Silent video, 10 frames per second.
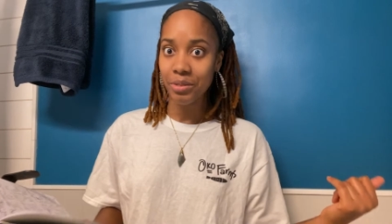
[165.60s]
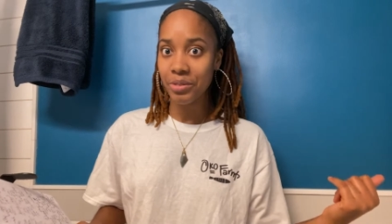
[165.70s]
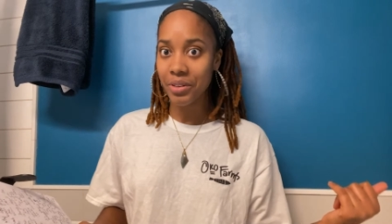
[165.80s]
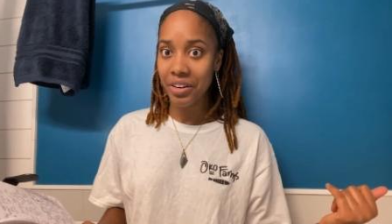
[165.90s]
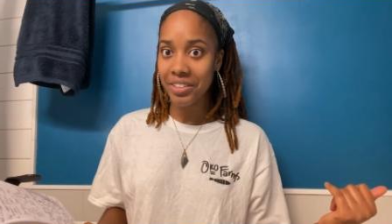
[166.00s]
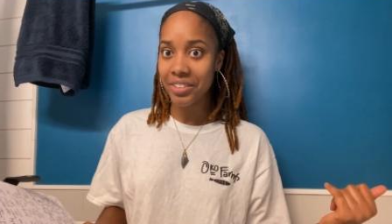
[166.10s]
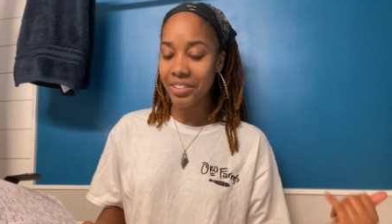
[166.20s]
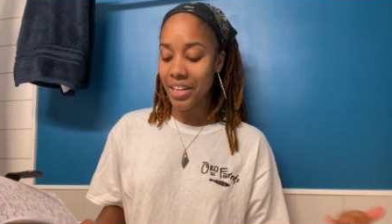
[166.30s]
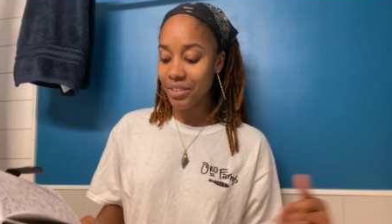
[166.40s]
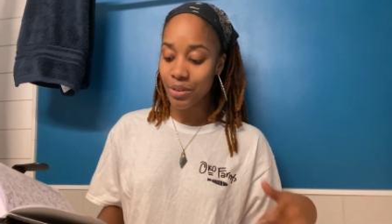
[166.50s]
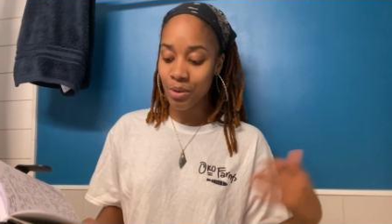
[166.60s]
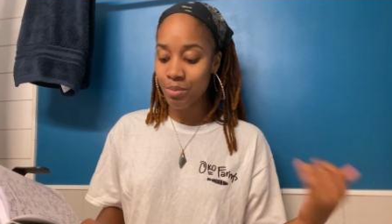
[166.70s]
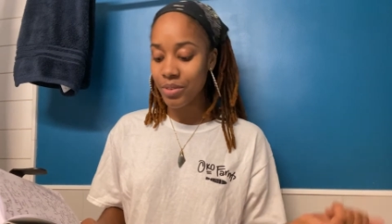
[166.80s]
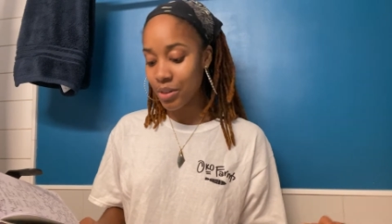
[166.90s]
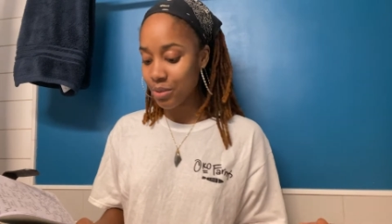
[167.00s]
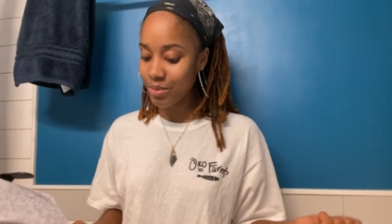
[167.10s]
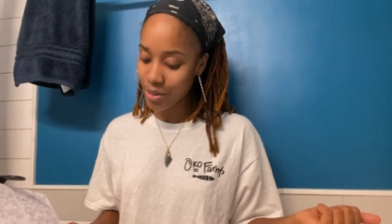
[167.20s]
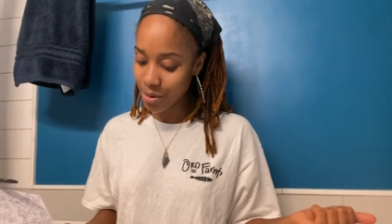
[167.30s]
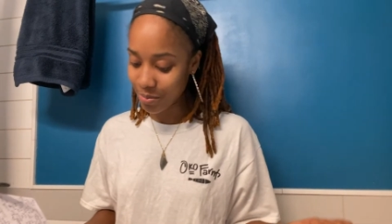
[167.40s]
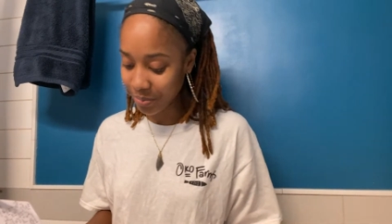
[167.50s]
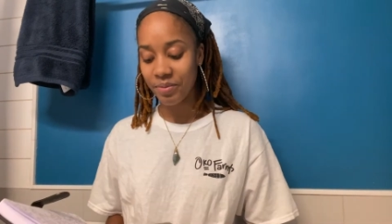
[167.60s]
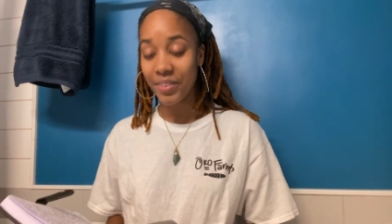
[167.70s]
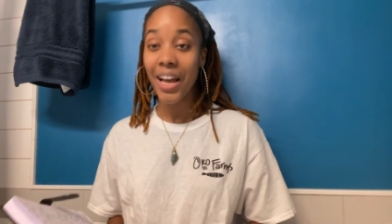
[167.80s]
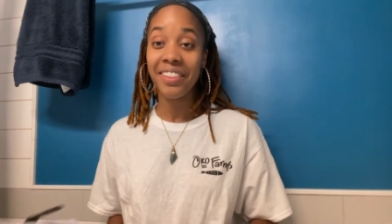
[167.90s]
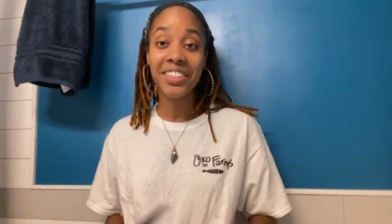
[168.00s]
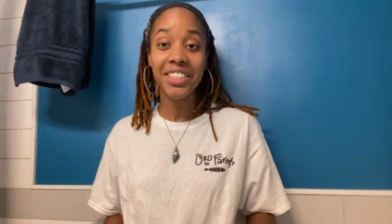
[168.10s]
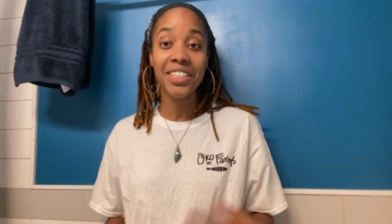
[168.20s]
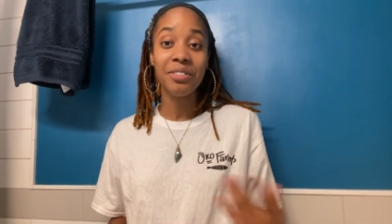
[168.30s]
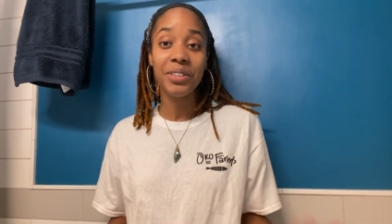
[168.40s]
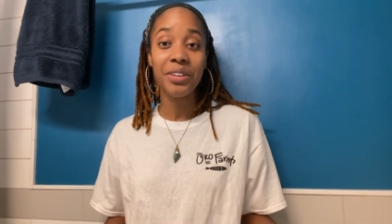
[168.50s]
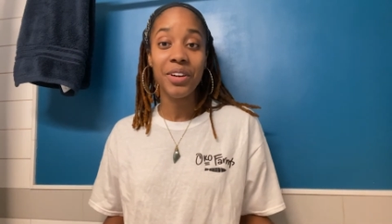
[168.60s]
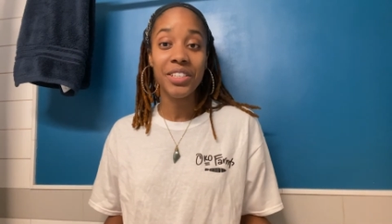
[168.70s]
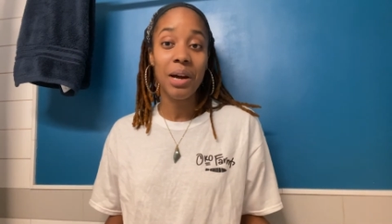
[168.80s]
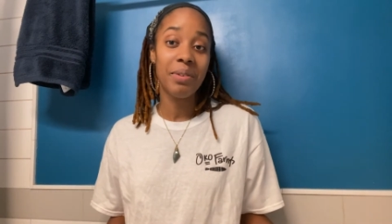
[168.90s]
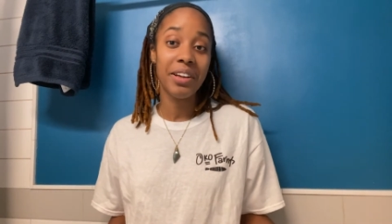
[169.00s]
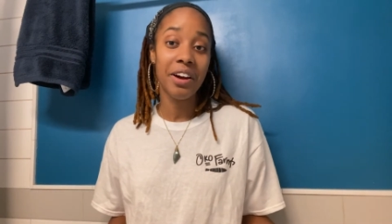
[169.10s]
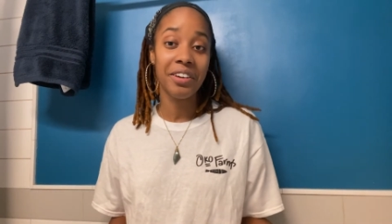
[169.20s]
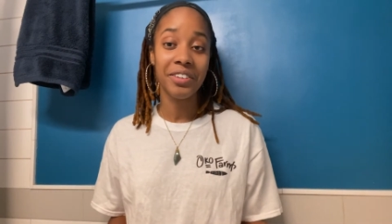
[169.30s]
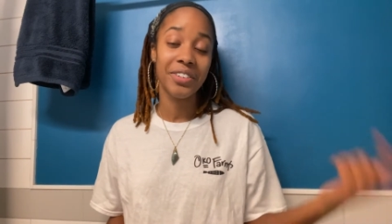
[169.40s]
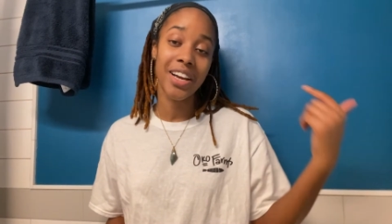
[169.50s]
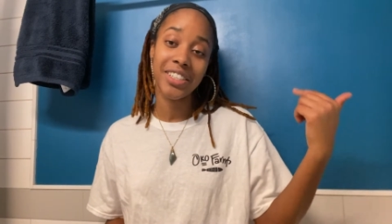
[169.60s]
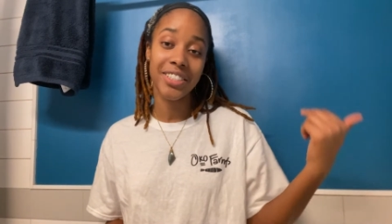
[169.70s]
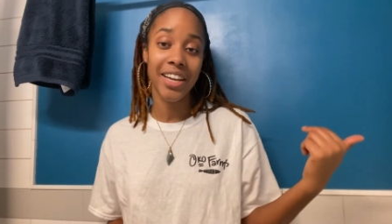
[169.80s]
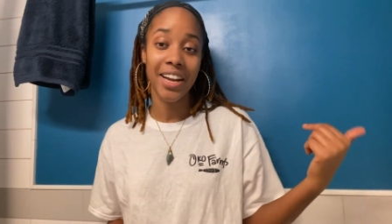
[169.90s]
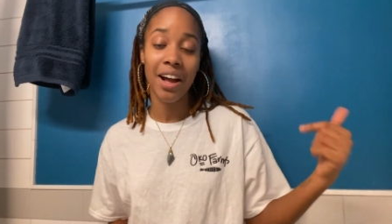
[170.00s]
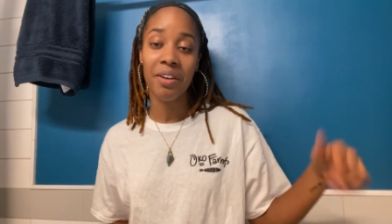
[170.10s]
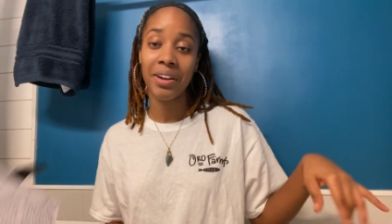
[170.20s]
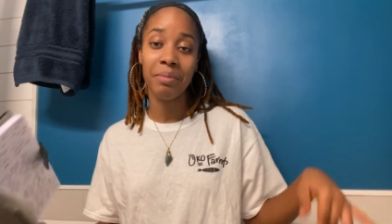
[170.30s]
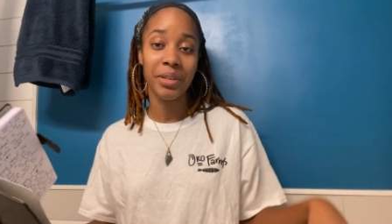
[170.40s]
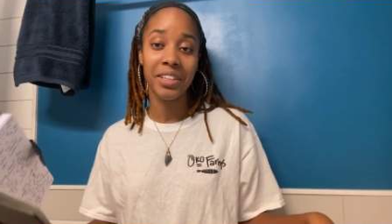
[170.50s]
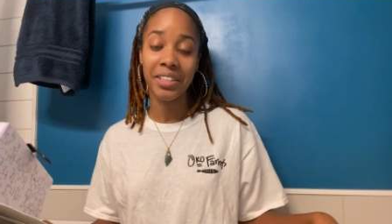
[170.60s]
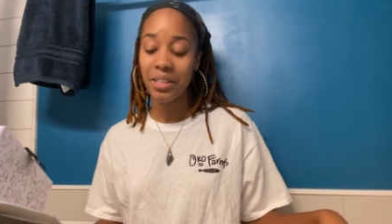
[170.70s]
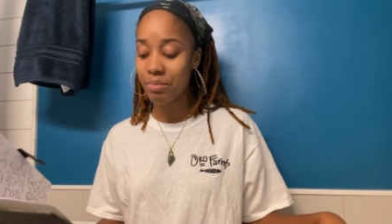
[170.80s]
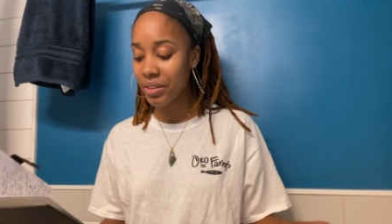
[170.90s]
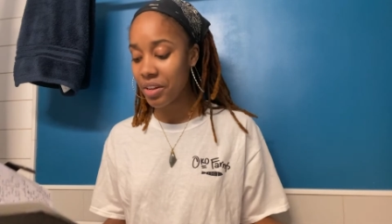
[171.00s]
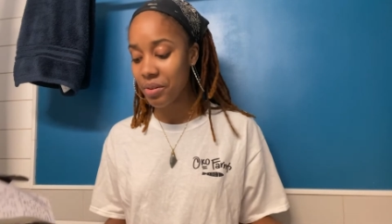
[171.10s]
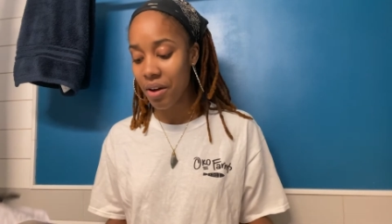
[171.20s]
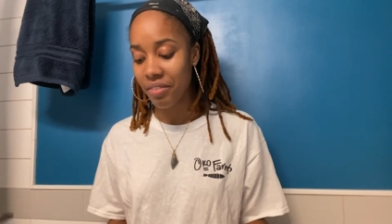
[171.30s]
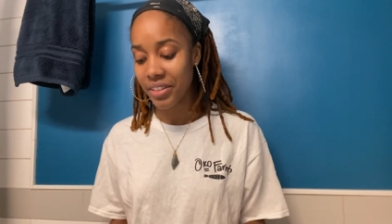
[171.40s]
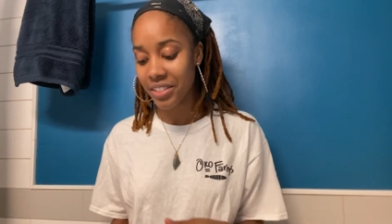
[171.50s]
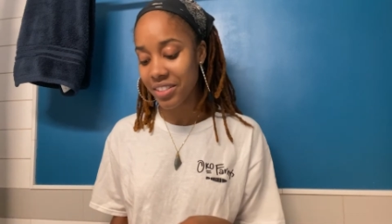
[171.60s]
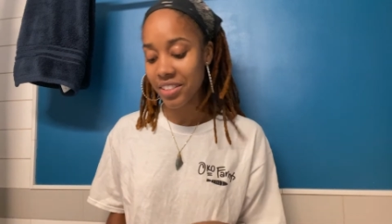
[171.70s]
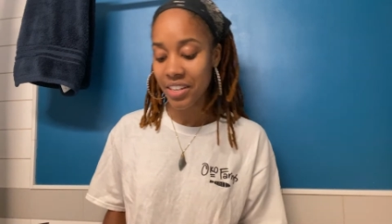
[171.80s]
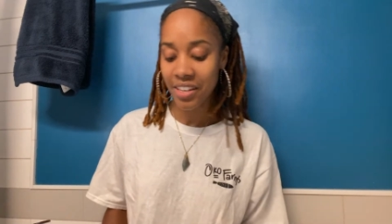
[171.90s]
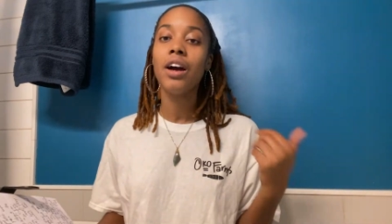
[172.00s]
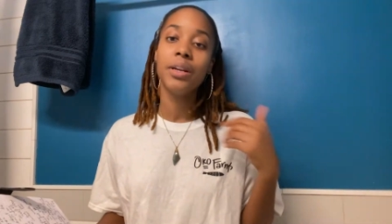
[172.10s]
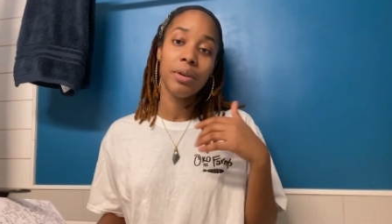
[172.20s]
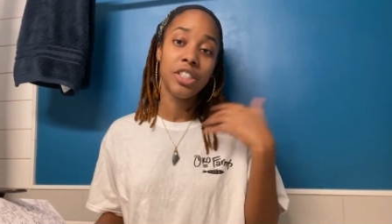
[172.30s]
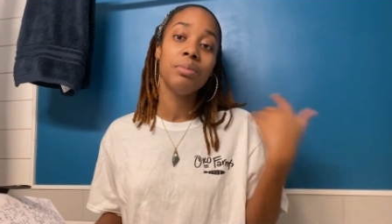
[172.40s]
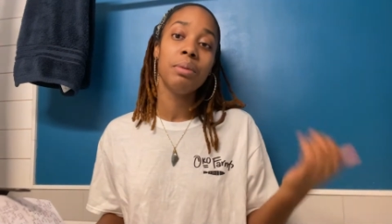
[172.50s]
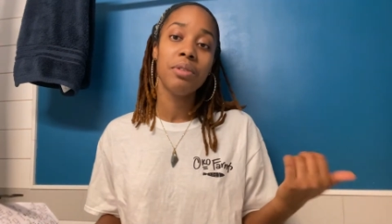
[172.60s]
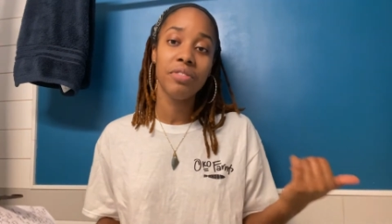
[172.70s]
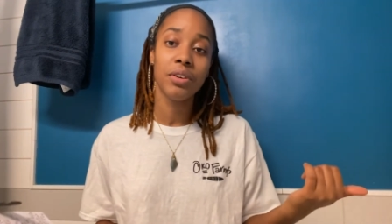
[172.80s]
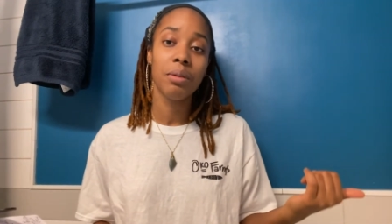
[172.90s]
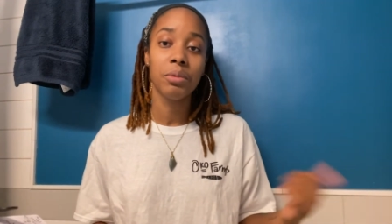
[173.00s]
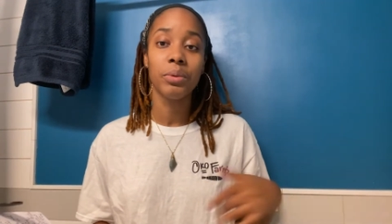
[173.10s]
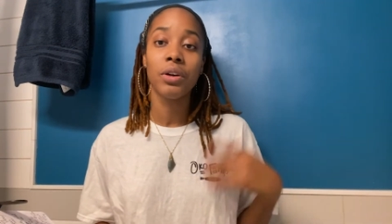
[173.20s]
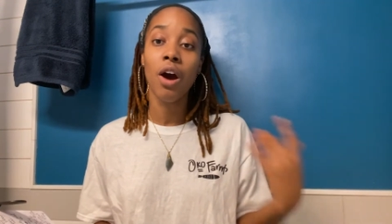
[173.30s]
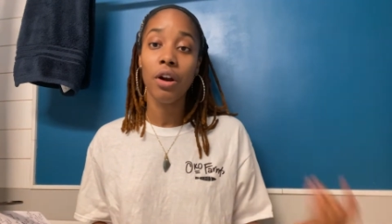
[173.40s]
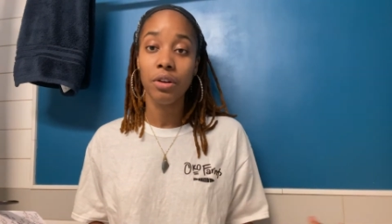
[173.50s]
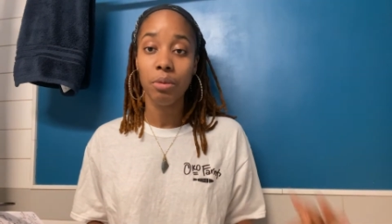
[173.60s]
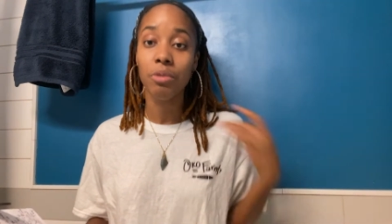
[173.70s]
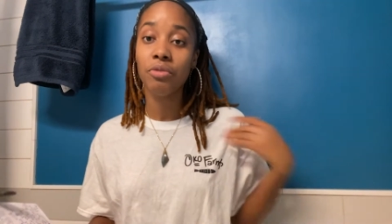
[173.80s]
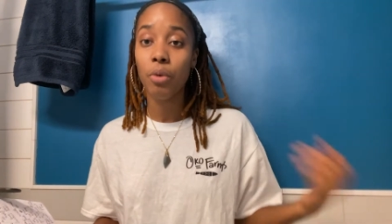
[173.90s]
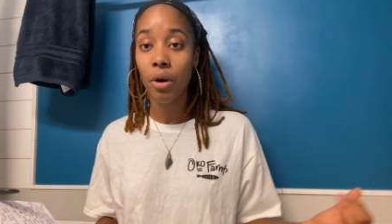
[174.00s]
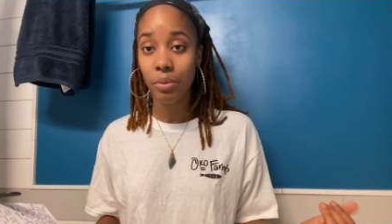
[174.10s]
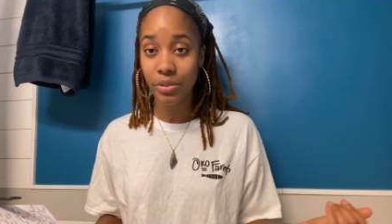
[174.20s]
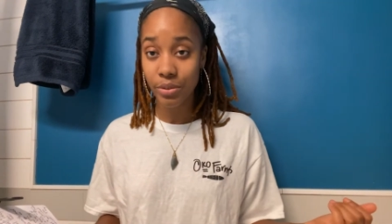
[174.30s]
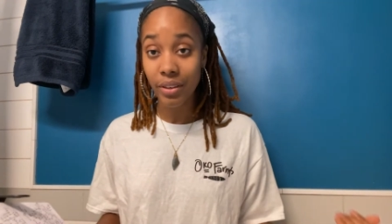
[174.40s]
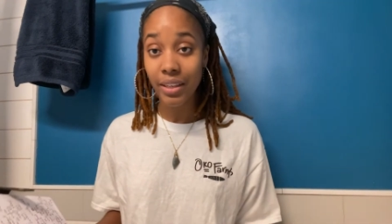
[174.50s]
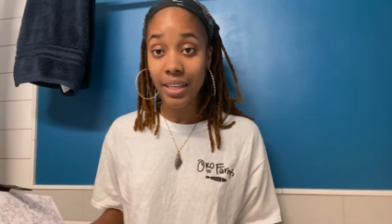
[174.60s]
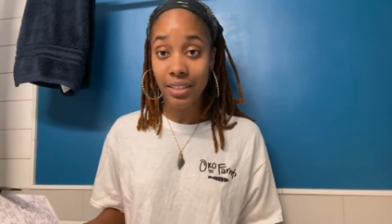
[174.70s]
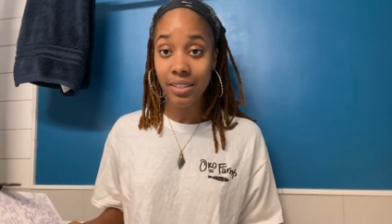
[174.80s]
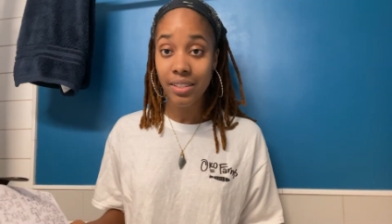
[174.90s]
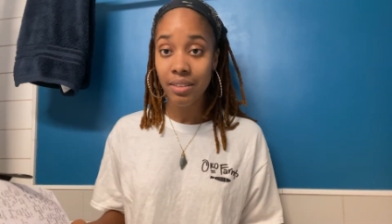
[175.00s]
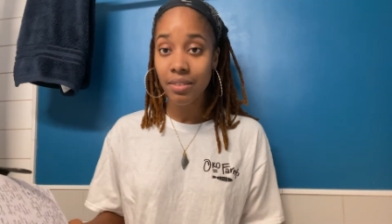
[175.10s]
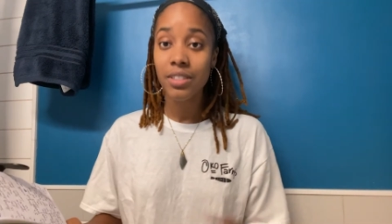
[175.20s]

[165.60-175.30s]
Food article, like dope. I think she did a really great job with that article, and you guys should check it out, and I'm gonna link it below, obviously. Anyway, she made me feel comfortable with the article before it was released.